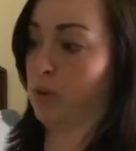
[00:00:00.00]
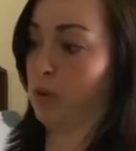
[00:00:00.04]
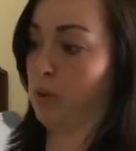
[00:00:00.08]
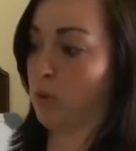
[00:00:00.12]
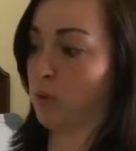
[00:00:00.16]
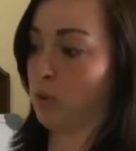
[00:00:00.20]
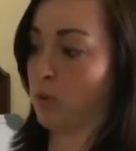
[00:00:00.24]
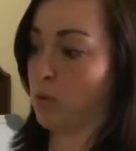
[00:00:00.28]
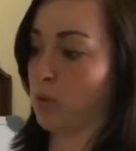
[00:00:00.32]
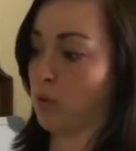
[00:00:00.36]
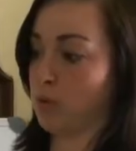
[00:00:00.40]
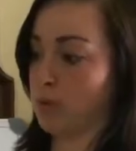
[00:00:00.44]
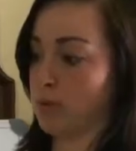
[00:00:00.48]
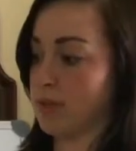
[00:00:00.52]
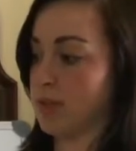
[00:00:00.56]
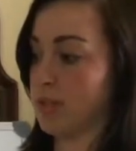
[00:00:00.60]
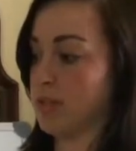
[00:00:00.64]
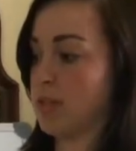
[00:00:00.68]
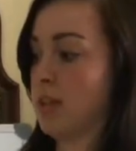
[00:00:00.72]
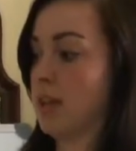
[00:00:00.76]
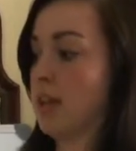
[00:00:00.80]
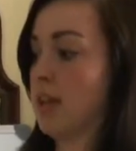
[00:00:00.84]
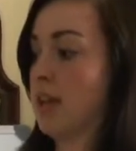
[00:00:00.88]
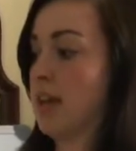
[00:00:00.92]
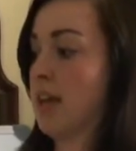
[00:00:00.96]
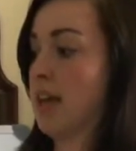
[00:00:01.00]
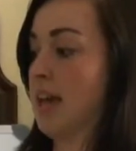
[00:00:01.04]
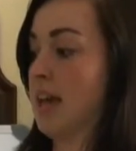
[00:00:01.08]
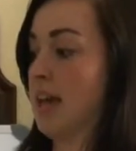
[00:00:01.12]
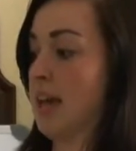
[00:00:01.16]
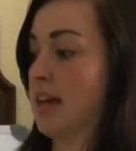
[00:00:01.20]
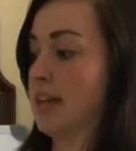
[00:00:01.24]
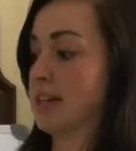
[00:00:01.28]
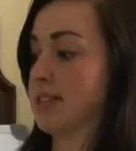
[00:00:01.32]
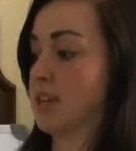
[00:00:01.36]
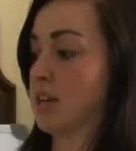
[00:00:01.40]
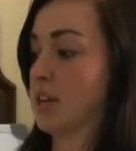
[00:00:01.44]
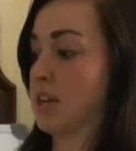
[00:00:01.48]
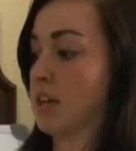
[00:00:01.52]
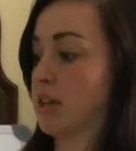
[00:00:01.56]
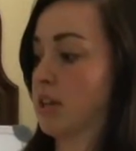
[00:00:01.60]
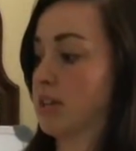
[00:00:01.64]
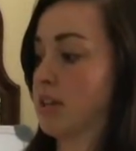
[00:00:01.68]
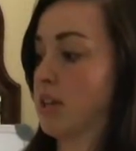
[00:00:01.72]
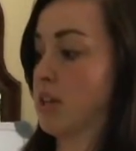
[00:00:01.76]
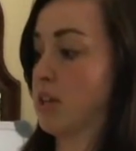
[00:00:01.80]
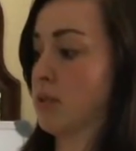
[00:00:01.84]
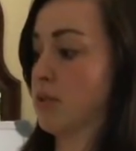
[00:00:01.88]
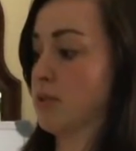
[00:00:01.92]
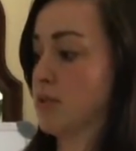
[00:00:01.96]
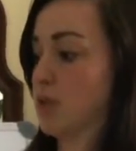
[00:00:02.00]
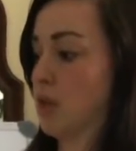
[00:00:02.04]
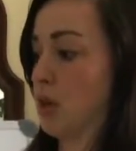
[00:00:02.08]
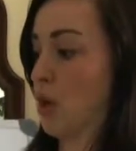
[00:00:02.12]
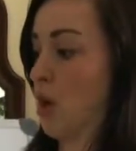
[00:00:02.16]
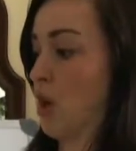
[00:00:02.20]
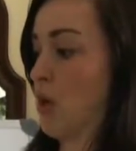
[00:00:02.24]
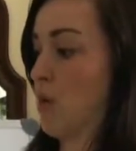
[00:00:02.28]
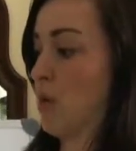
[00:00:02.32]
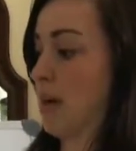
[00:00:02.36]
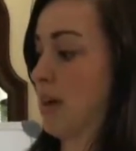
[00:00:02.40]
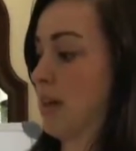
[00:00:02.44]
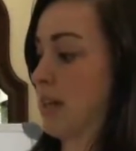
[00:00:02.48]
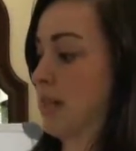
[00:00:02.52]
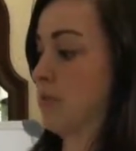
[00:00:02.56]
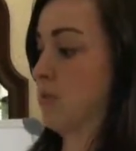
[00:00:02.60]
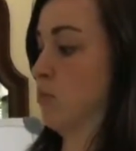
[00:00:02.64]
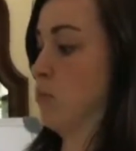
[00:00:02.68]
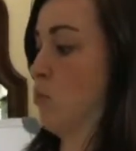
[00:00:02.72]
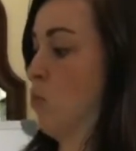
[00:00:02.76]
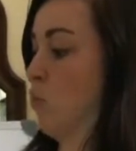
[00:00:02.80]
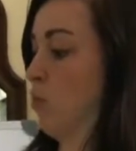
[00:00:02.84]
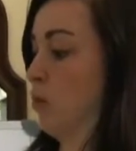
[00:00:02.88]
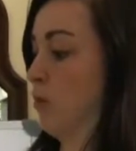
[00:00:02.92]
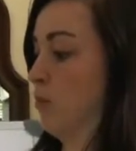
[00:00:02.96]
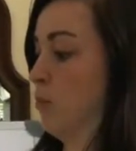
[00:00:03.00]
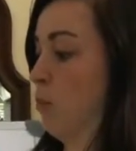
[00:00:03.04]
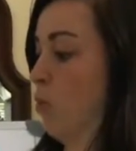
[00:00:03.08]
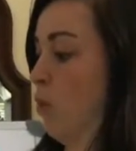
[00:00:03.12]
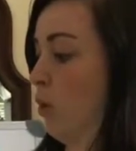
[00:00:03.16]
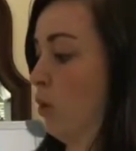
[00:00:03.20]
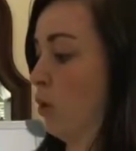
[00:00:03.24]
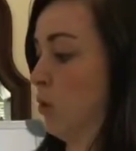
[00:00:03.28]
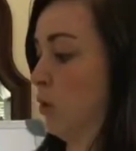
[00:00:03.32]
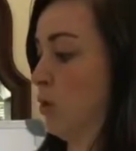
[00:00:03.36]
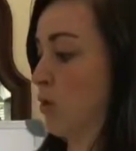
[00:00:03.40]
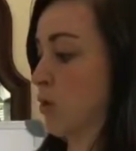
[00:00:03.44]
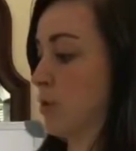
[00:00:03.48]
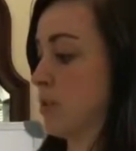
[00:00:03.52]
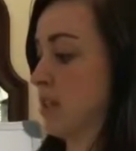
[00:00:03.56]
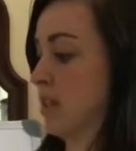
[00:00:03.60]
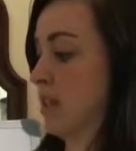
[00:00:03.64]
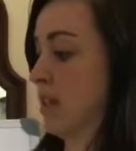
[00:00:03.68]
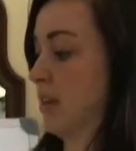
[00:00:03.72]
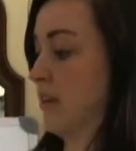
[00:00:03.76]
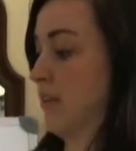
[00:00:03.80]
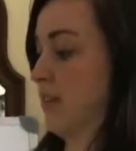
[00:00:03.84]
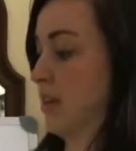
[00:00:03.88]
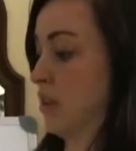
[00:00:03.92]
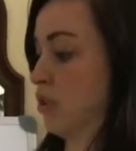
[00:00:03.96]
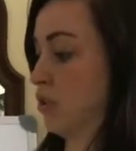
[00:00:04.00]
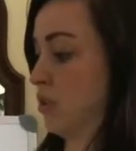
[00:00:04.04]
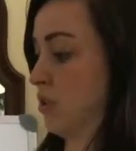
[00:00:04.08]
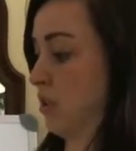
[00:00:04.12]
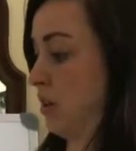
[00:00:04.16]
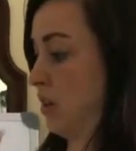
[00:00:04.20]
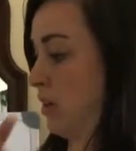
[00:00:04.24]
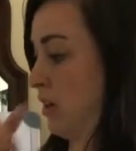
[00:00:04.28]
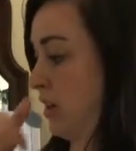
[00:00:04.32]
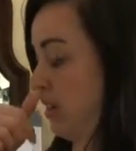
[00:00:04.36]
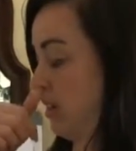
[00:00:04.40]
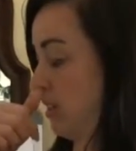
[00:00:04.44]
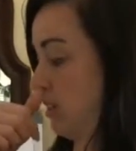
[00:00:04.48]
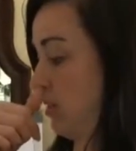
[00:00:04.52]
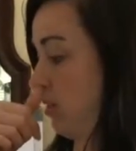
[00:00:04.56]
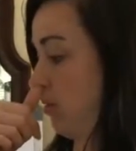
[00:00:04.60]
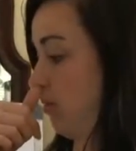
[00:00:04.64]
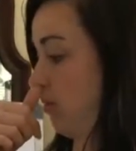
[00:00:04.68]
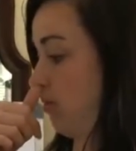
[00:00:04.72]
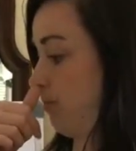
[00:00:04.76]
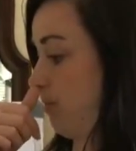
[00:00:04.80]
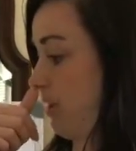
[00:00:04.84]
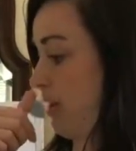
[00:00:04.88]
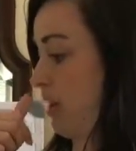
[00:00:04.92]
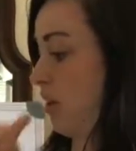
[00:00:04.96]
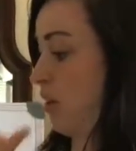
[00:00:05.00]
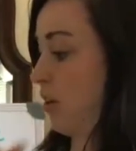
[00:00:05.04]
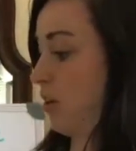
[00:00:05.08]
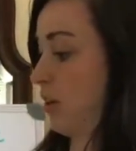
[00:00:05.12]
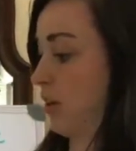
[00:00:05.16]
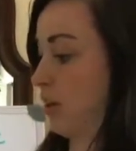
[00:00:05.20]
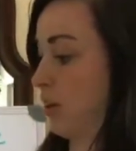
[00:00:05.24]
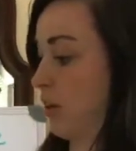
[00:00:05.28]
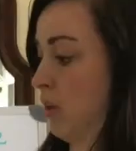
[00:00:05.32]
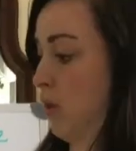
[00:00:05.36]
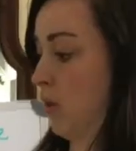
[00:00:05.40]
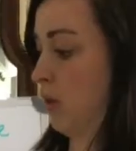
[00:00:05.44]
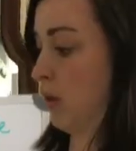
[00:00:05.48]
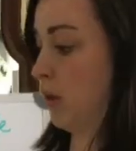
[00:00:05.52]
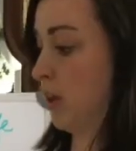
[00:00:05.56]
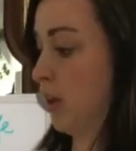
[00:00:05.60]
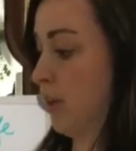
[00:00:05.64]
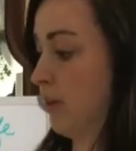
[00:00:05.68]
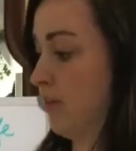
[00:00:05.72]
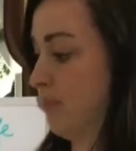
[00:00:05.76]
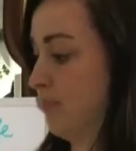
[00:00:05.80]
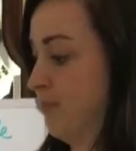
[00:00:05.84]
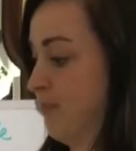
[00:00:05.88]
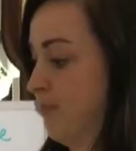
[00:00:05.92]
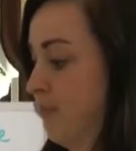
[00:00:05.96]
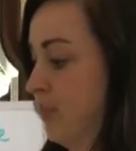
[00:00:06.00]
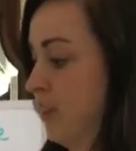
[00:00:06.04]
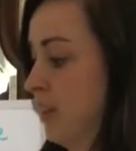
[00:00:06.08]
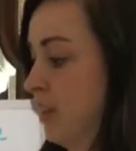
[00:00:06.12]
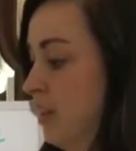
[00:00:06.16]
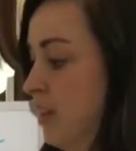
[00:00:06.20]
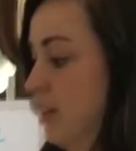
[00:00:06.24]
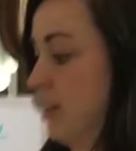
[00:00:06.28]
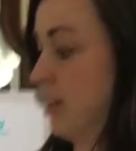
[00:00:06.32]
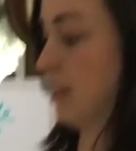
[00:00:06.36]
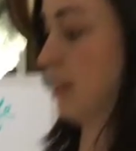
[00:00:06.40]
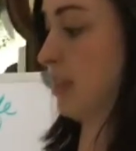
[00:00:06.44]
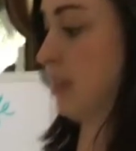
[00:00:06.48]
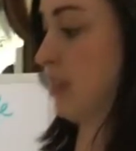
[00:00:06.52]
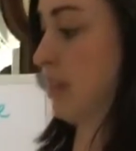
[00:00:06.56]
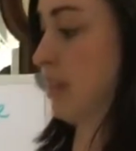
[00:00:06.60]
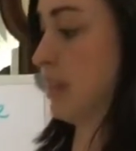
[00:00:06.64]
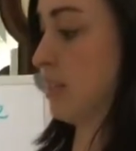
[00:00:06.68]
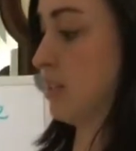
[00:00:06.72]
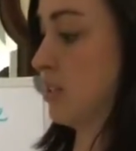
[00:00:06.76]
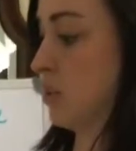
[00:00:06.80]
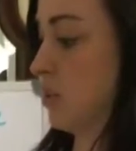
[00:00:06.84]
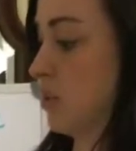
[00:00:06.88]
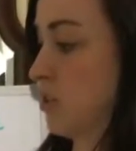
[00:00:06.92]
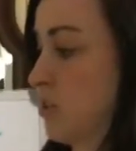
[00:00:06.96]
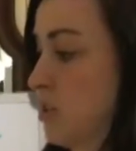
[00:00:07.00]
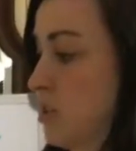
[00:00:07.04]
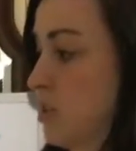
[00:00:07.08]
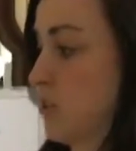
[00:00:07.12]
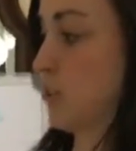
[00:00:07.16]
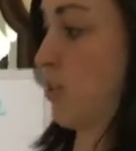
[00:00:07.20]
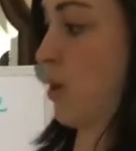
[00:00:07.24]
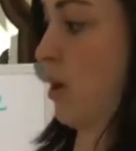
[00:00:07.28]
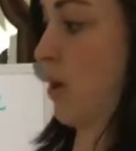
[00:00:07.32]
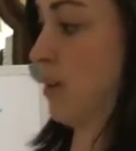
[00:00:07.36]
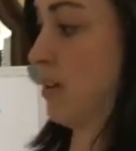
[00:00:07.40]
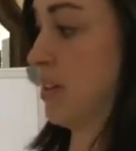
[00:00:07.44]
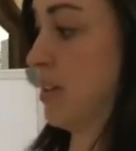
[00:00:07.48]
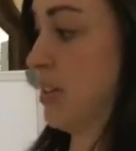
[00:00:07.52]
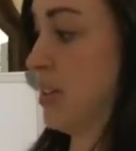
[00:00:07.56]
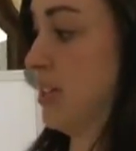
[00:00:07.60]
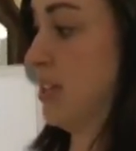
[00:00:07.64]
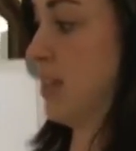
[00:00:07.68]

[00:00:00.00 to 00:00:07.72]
little roots. As it continues to grow, it gets more and more roots and eventually gets bigger and longer. Then it starts to sprout a